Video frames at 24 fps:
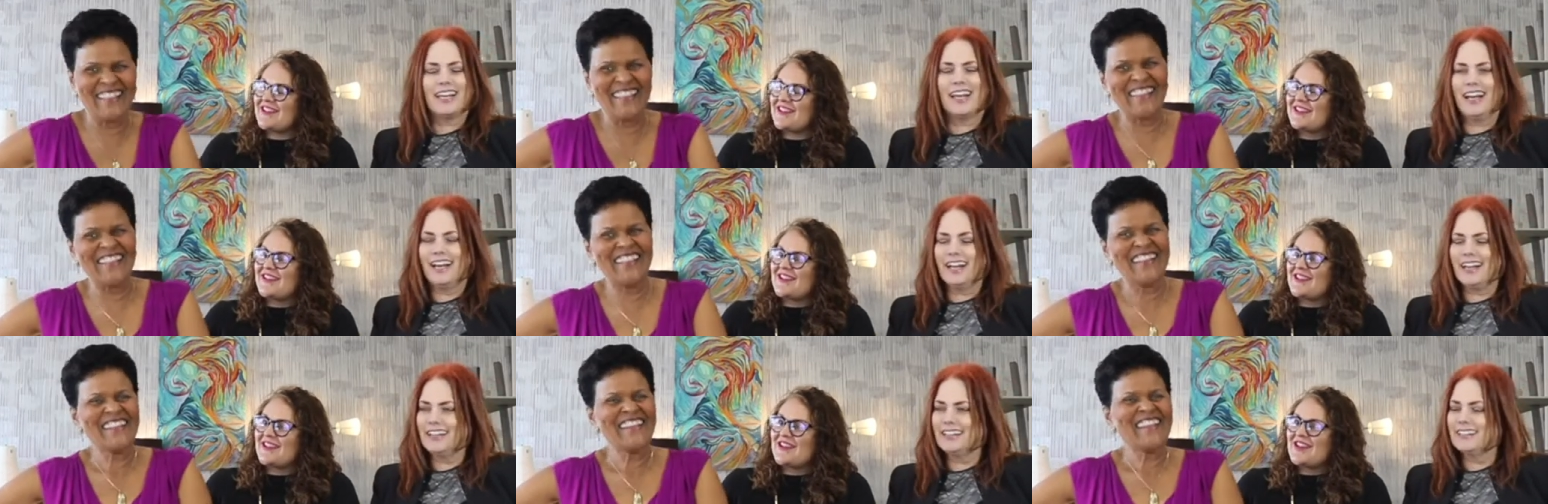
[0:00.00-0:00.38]

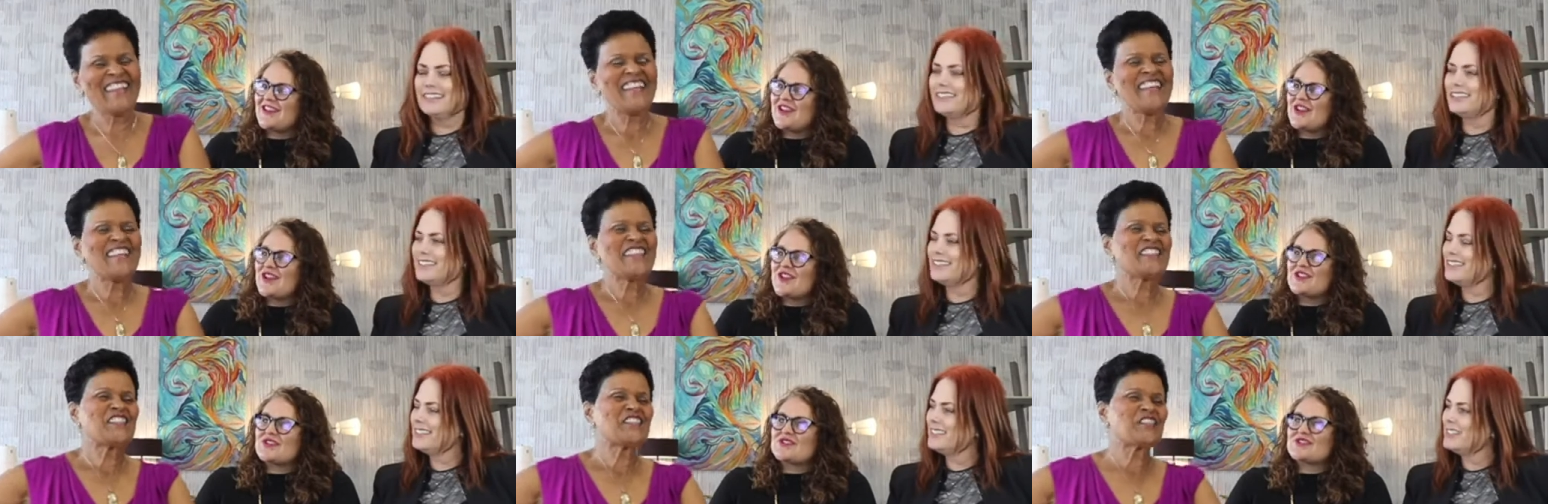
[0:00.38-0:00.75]
Speaker 1: yeah.
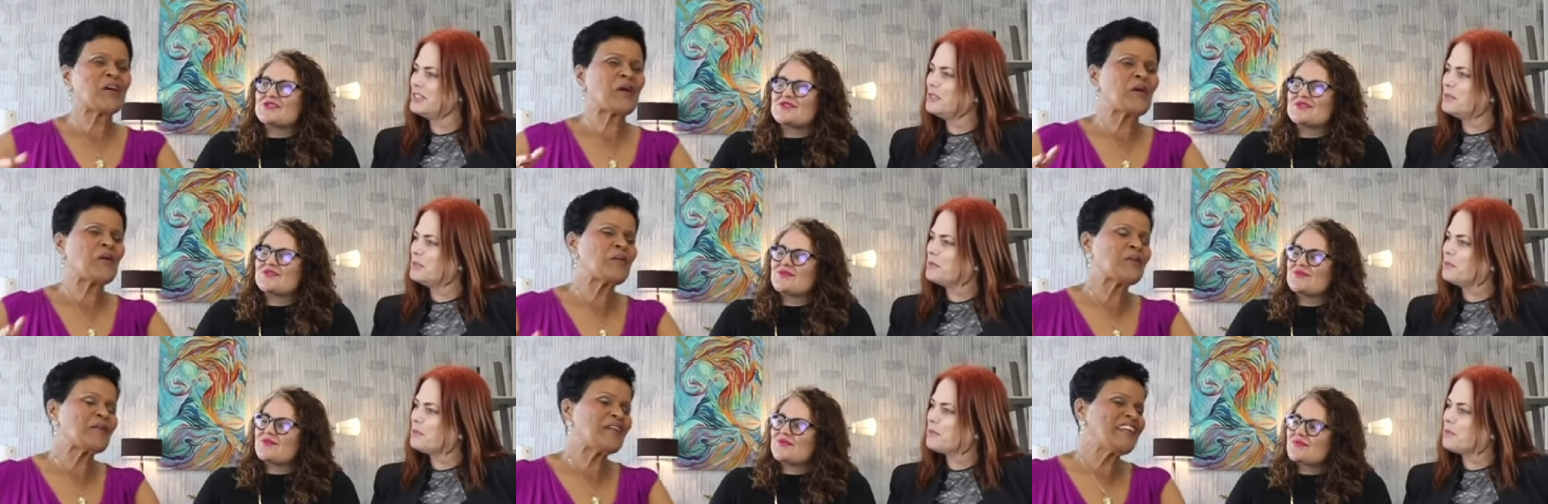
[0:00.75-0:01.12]

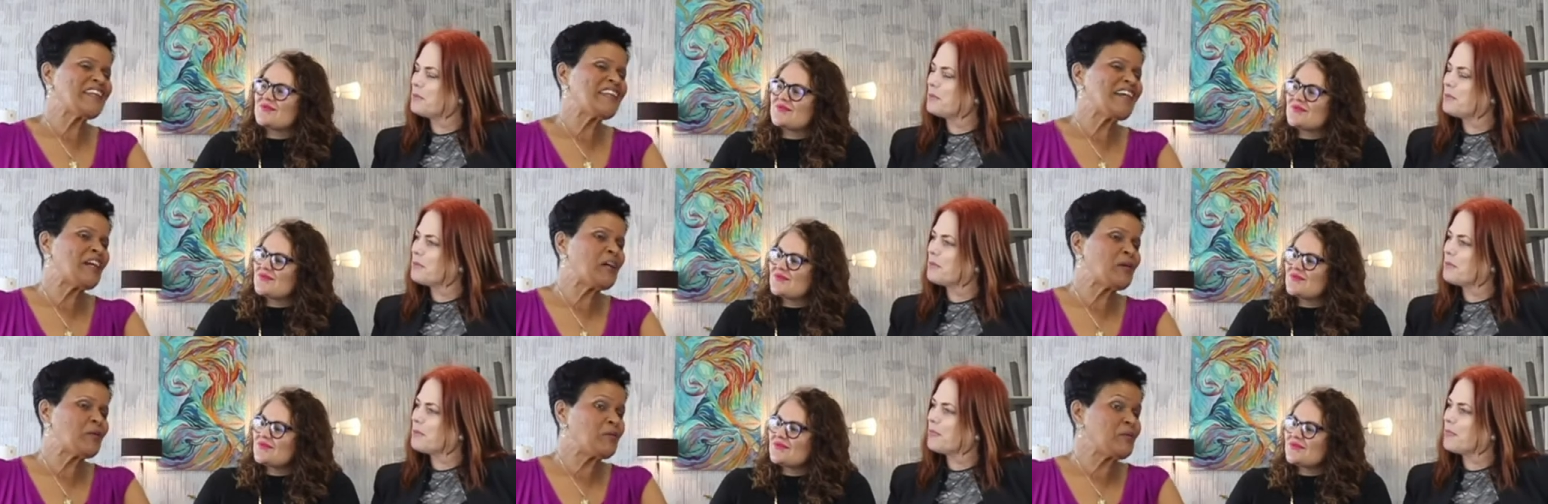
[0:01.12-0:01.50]
So
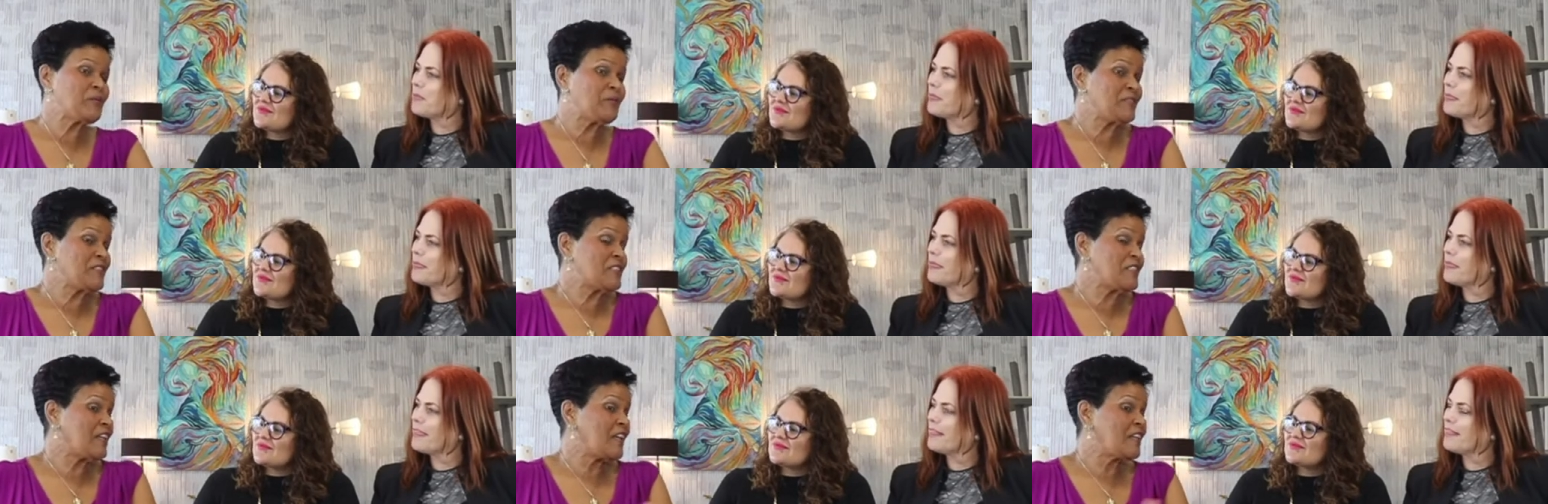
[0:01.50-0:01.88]
we
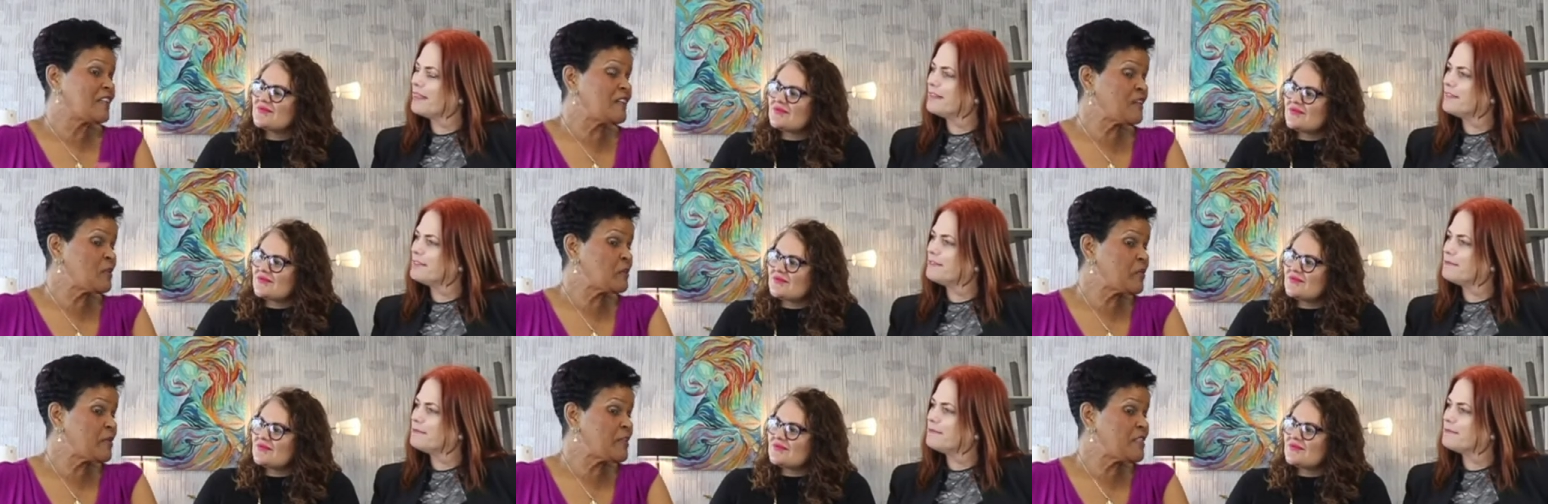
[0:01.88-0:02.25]
um,
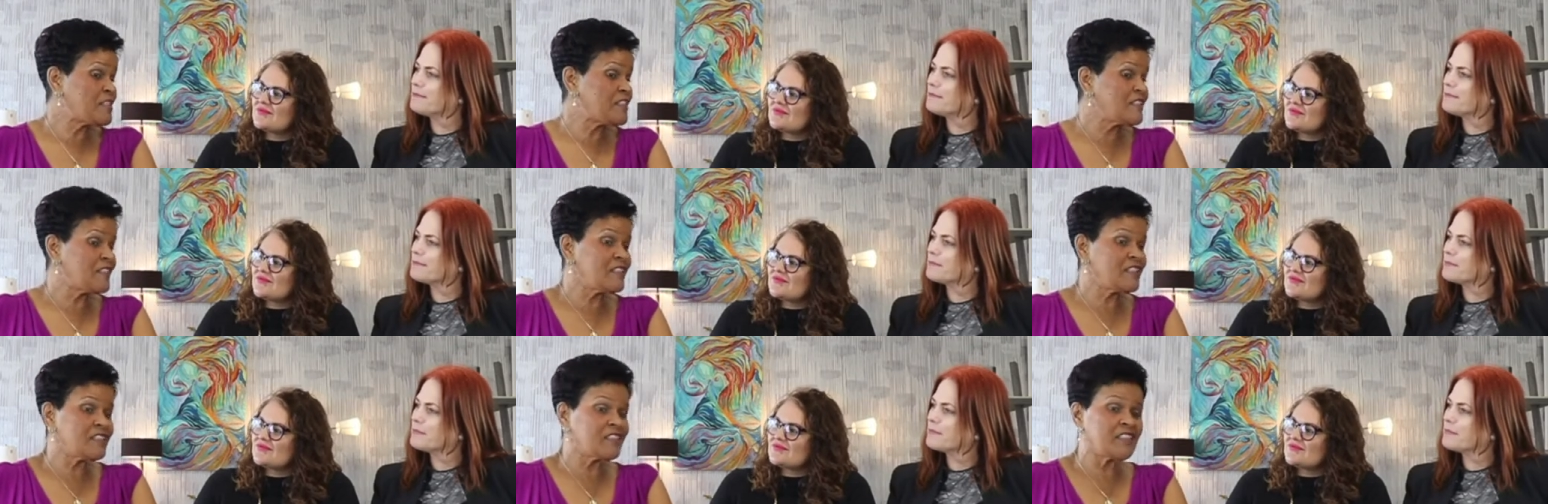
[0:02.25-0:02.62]
started the
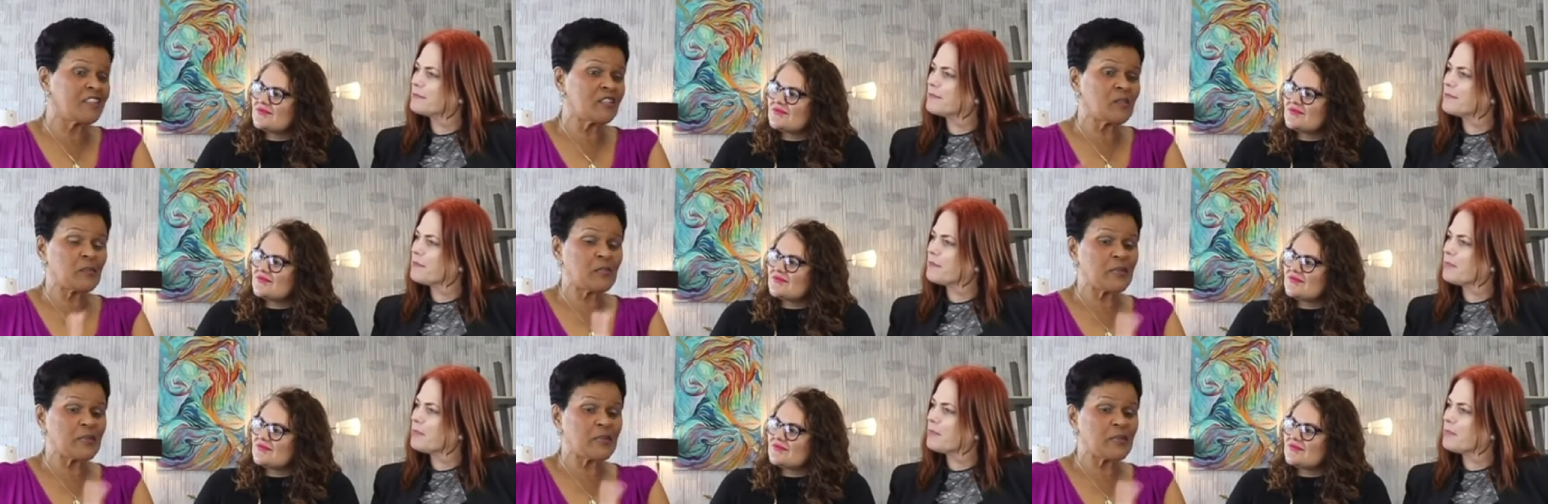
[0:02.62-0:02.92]
business, did a